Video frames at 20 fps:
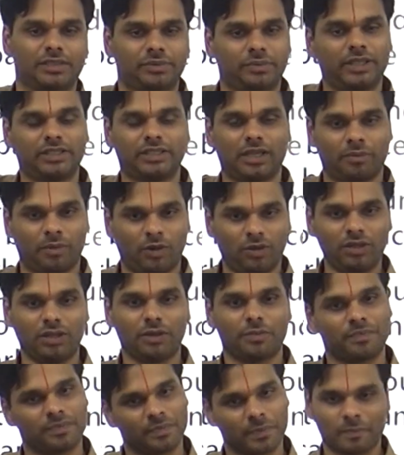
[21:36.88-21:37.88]
this much
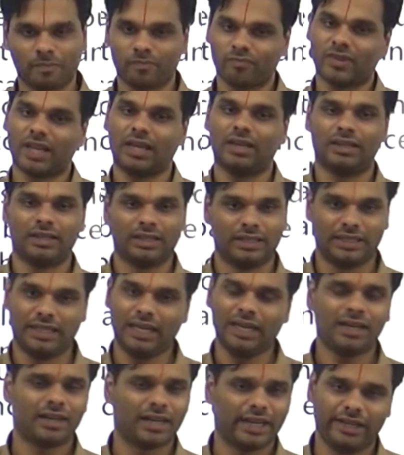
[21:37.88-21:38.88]
amount.
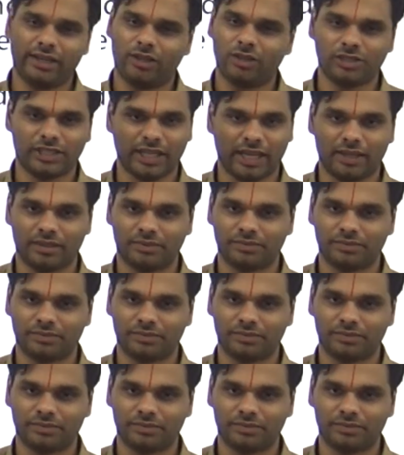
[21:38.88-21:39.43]
They are trying to say.